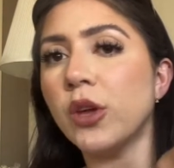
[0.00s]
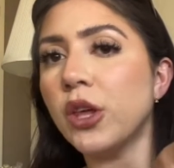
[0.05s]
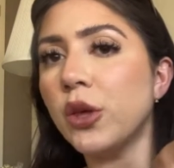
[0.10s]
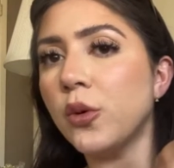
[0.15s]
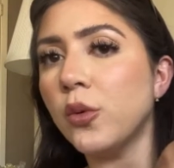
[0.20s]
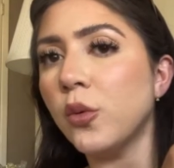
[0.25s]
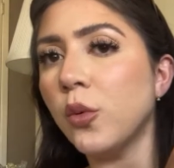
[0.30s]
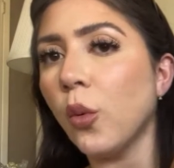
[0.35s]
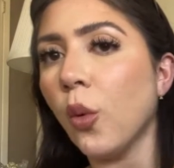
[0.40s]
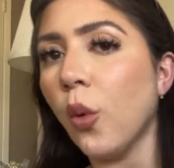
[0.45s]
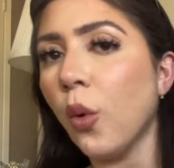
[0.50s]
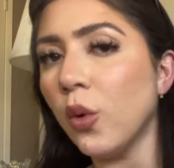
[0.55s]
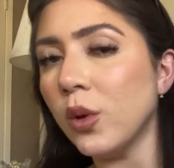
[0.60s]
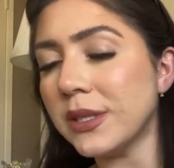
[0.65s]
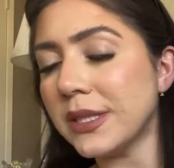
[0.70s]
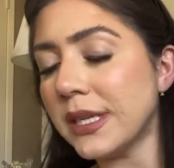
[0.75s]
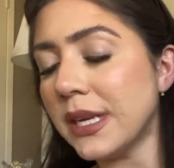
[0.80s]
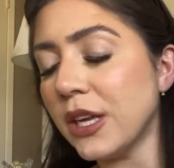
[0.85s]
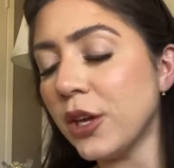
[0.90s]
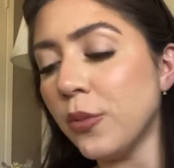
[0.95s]
you
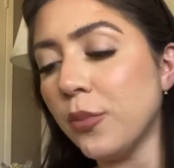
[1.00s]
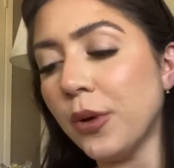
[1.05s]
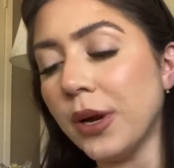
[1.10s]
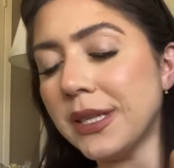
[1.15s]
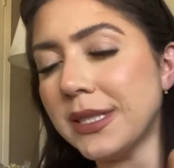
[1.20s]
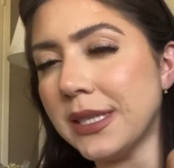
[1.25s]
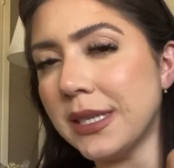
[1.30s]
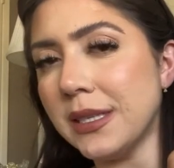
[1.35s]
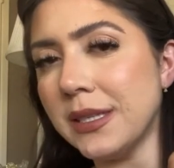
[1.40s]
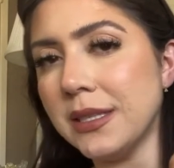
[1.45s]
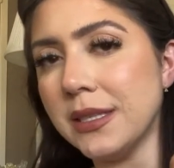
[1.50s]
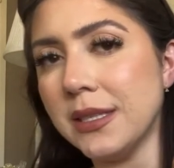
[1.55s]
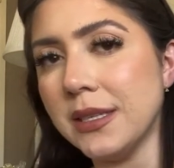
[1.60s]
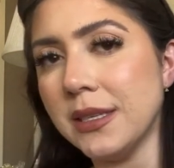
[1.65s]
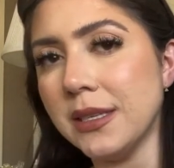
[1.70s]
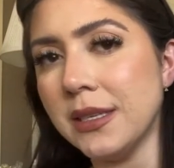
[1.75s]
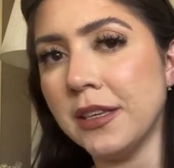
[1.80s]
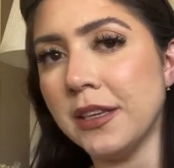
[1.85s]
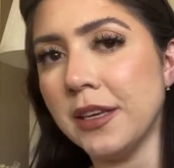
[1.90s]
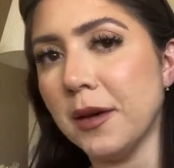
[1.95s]
hold it and you press it,
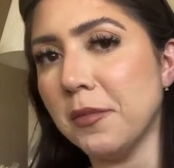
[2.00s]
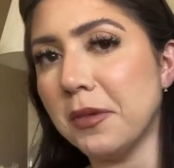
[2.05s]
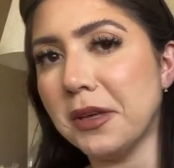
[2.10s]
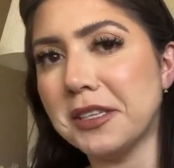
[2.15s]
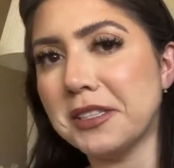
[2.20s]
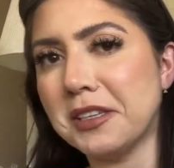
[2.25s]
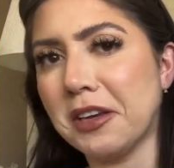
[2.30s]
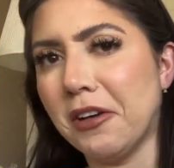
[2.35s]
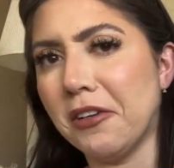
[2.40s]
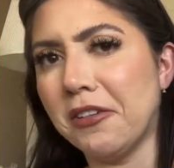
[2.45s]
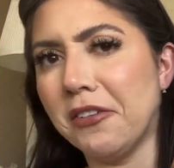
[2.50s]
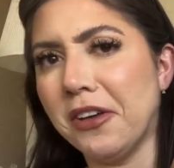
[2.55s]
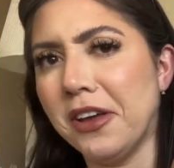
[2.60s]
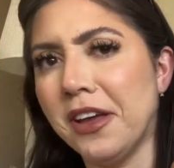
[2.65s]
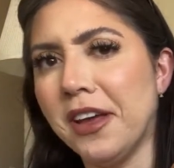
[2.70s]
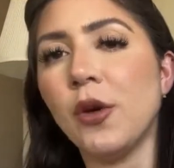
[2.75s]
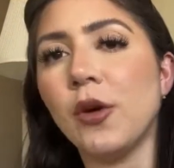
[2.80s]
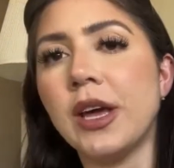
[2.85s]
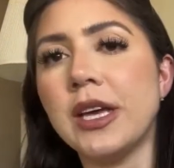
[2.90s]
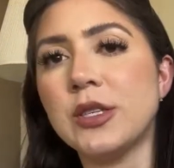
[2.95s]
I'm like scared of it.
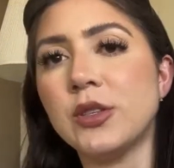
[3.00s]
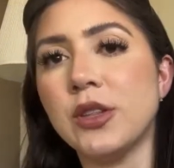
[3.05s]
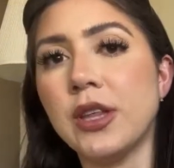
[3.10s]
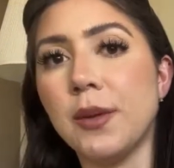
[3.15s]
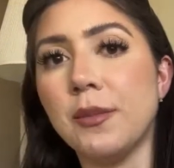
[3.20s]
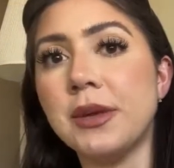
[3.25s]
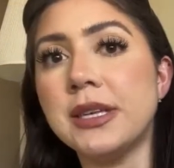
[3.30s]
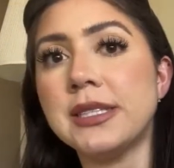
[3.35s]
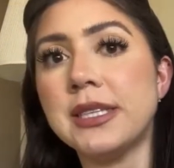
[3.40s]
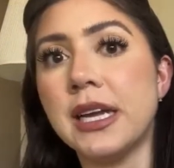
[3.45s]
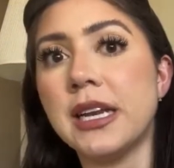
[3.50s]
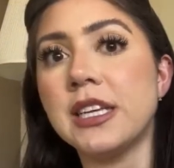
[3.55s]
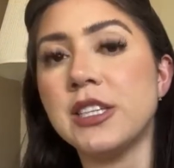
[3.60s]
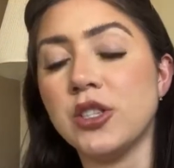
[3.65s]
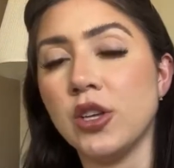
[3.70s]
Okay, so that means that it's